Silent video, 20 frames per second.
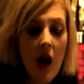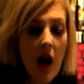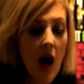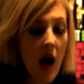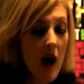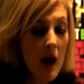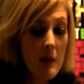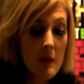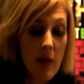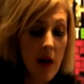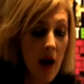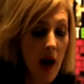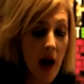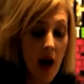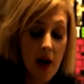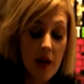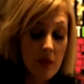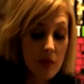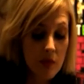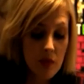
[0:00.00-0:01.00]
Um,
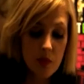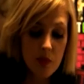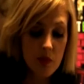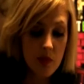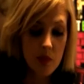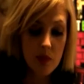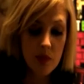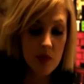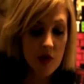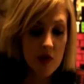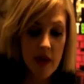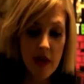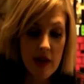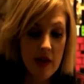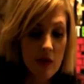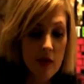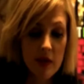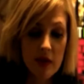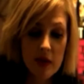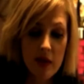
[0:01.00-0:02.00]
I,
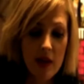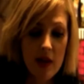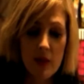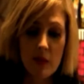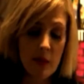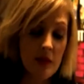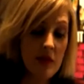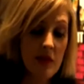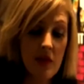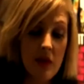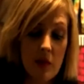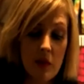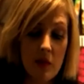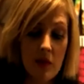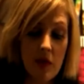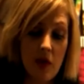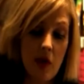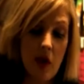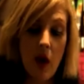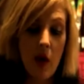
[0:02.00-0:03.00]
genuinely, it was, it
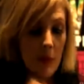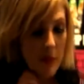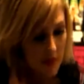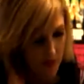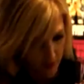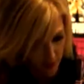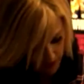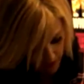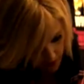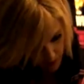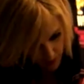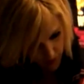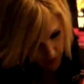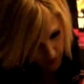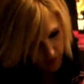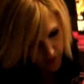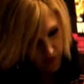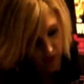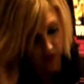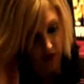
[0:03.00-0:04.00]
was the opposite. It
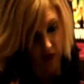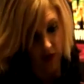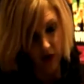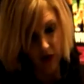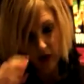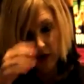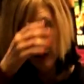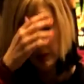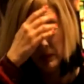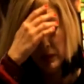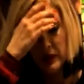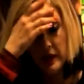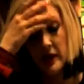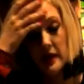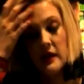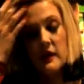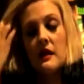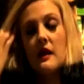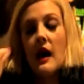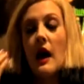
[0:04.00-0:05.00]
was a, a
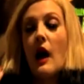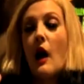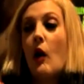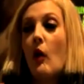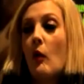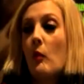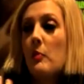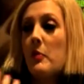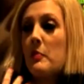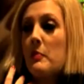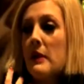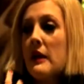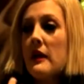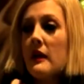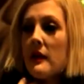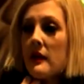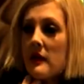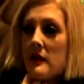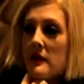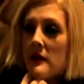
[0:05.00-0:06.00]
complete help,
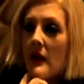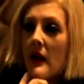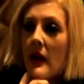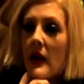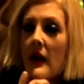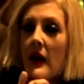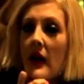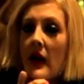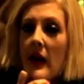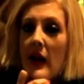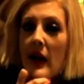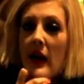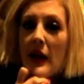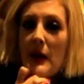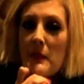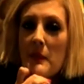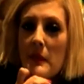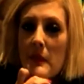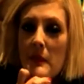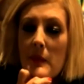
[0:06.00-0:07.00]
because
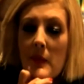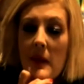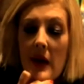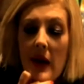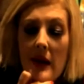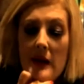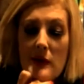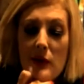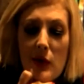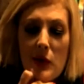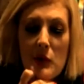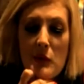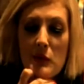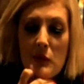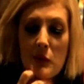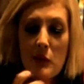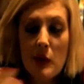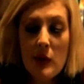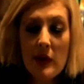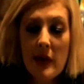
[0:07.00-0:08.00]
um, I don't
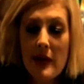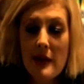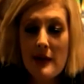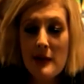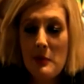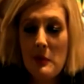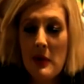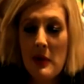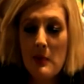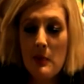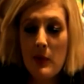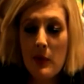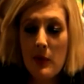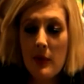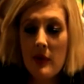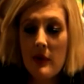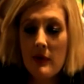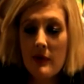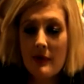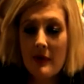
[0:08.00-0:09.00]
relate to
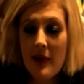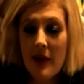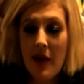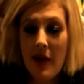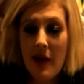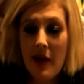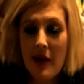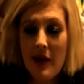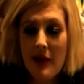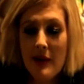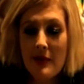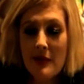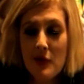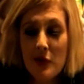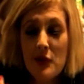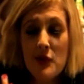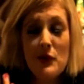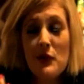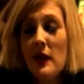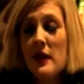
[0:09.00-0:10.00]
people. Uh,
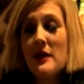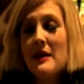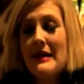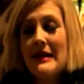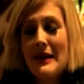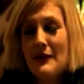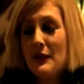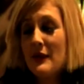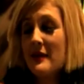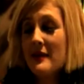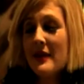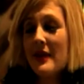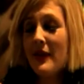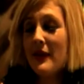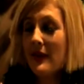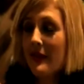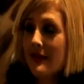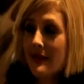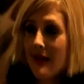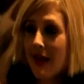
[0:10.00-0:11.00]
first of all, I could never sit
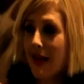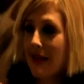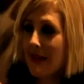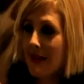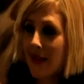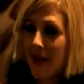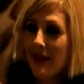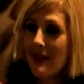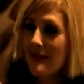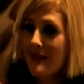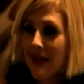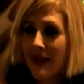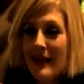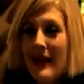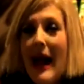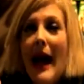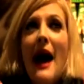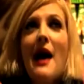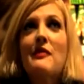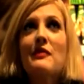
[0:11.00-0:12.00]
on the sidelines. I'd
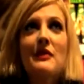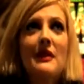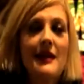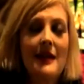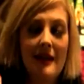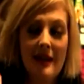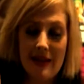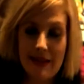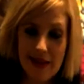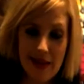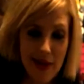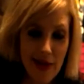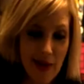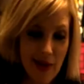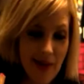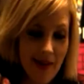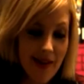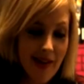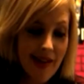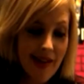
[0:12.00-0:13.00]
have to get in
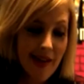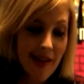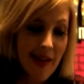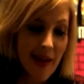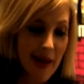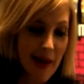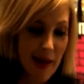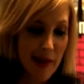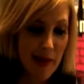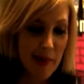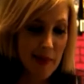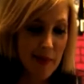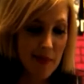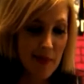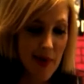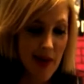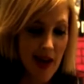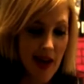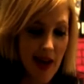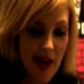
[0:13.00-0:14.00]
there.
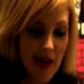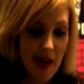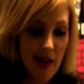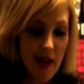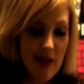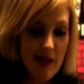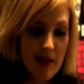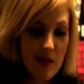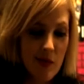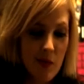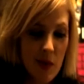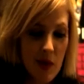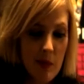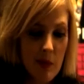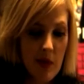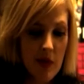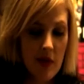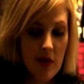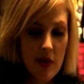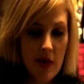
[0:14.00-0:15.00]
Um, and I didn't want
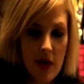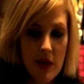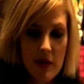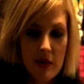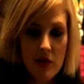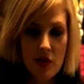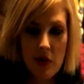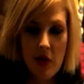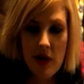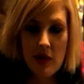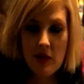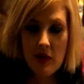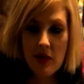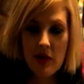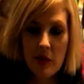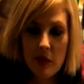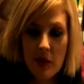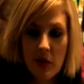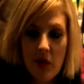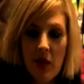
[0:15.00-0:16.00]
to be the kind of
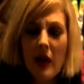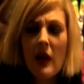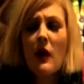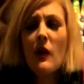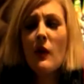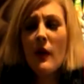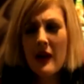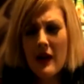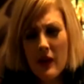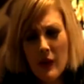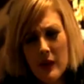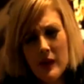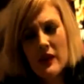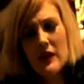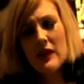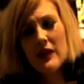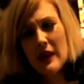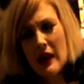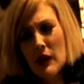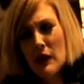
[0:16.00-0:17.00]
director that was like, oh, I know
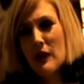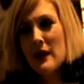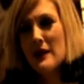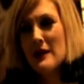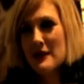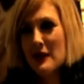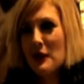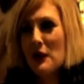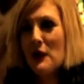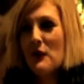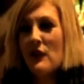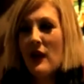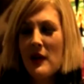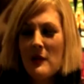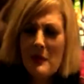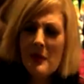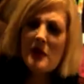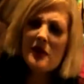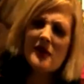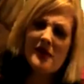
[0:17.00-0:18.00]
it's scary and
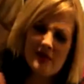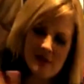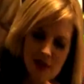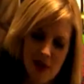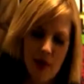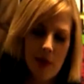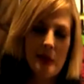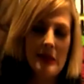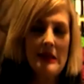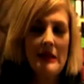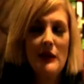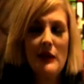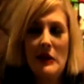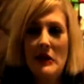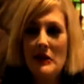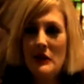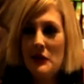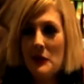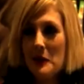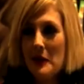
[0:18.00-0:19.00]
terrifying, but just go in there
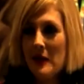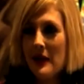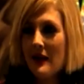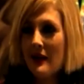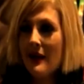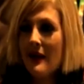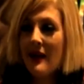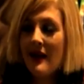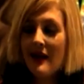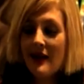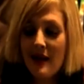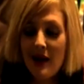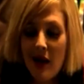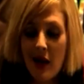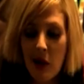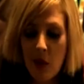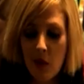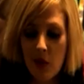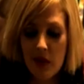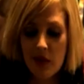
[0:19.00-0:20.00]
and do it.
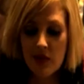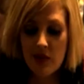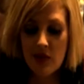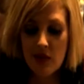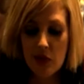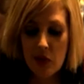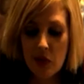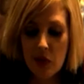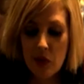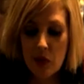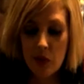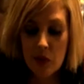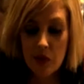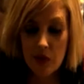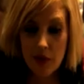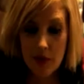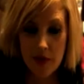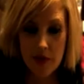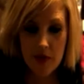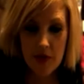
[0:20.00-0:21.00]
I wanted to
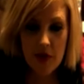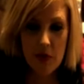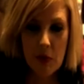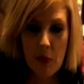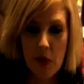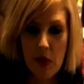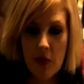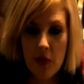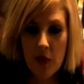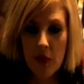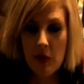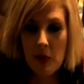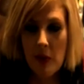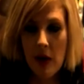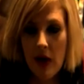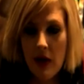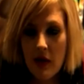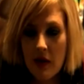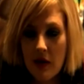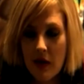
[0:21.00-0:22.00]
learn the sport as
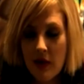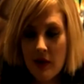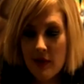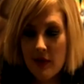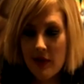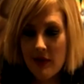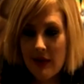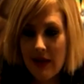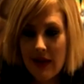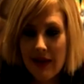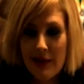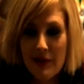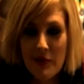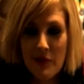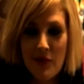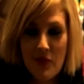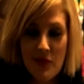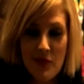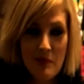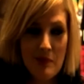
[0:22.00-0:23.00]
well, understand the
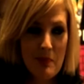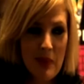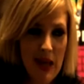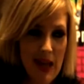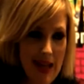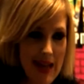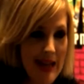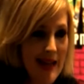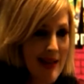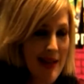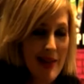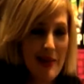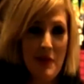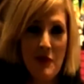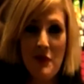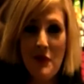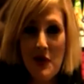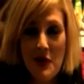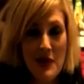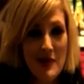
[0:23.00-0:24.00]
pain and the
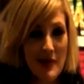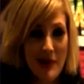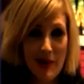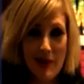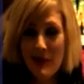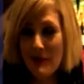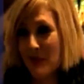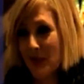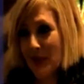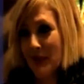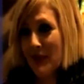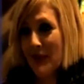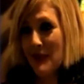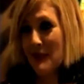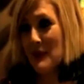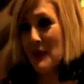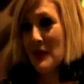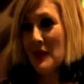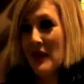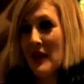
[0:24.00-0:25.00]
fear that comes
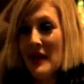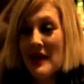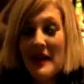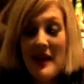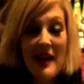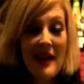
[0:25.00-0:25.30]
along with it.